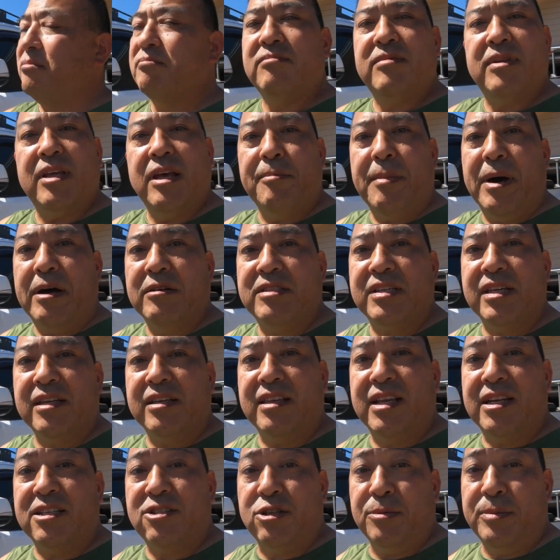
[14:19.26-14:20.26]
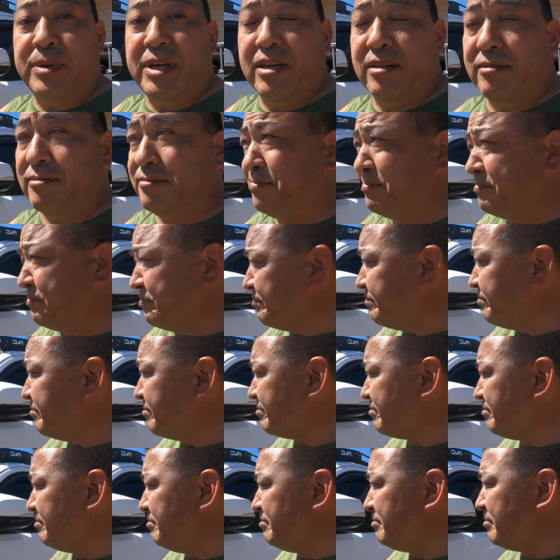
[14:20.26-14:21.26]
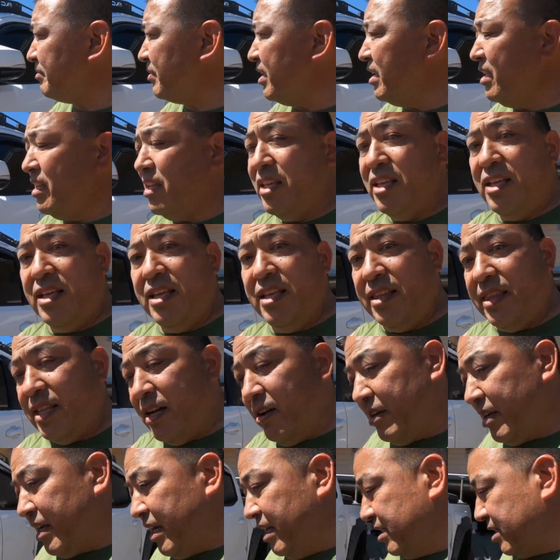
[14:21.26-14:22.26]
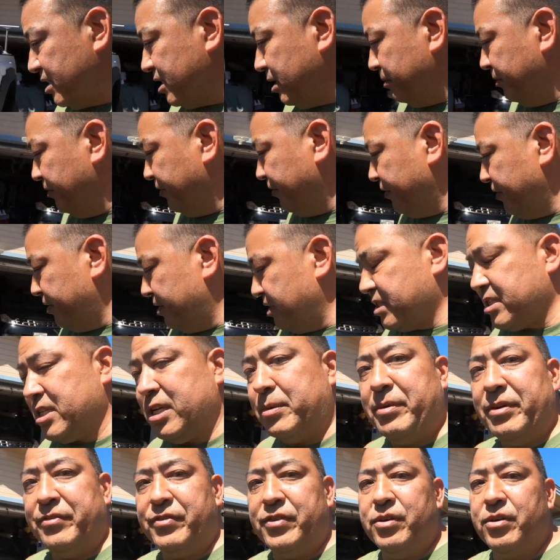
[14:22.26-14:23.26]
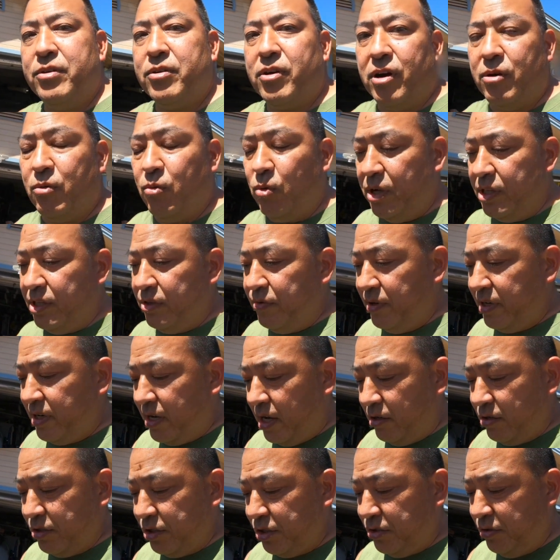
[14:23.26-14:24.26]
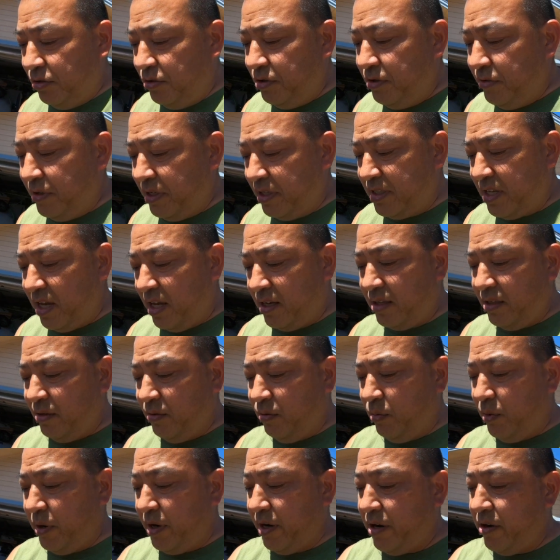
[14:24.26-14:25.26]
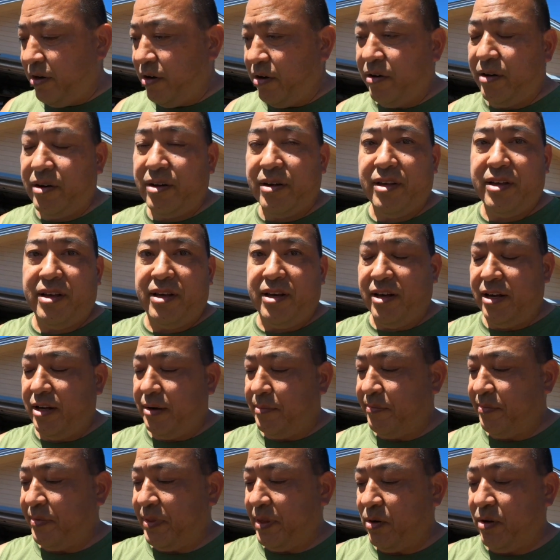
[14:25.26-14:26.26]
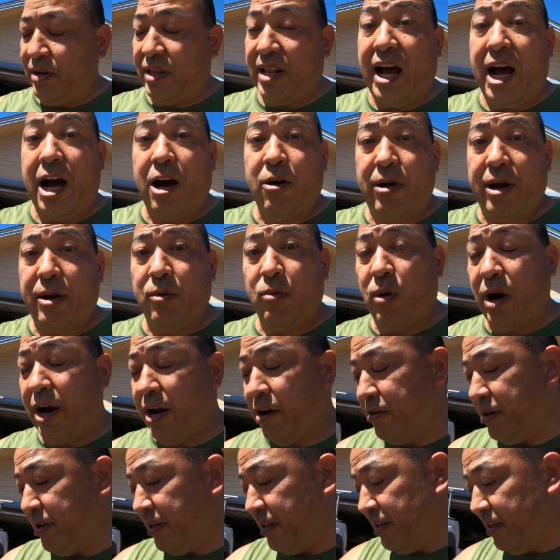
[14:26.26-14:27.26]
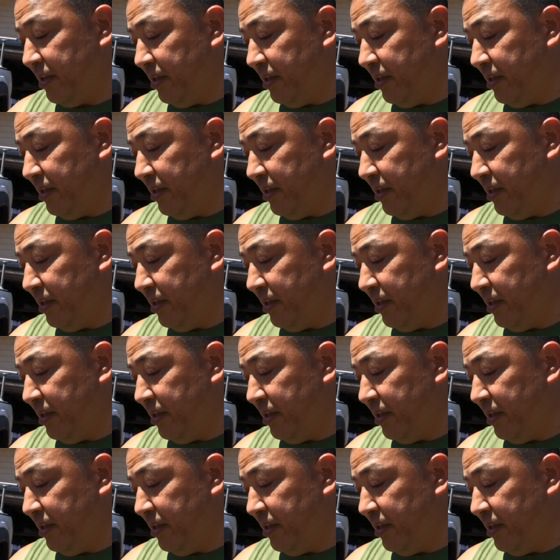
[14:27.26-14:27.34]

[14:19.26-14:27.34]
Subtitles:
and mount it, and that should be it. Now, in case some of you are wondering, I'll show you exactly where and how I wired it.